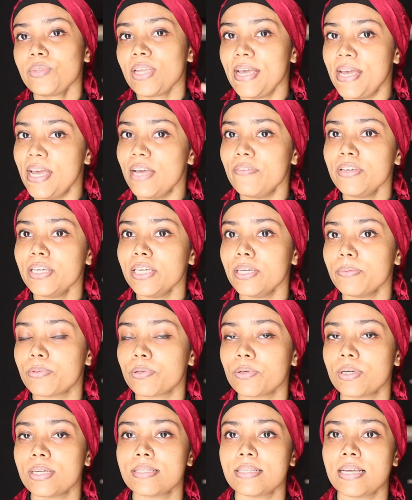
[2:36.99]
Heavy hip
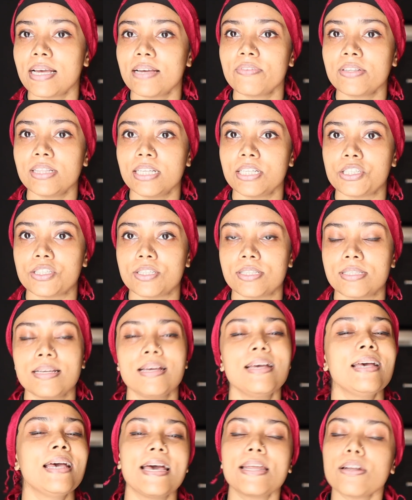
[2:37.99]
thrusts, heavy lunges,
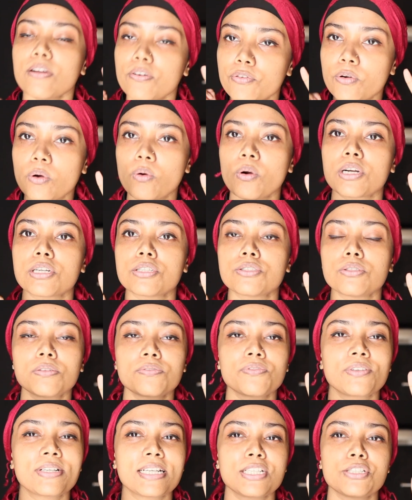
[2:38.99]
and of course,
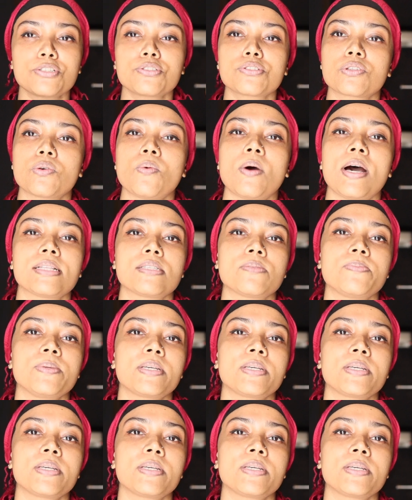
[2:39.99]
don't forget your squats,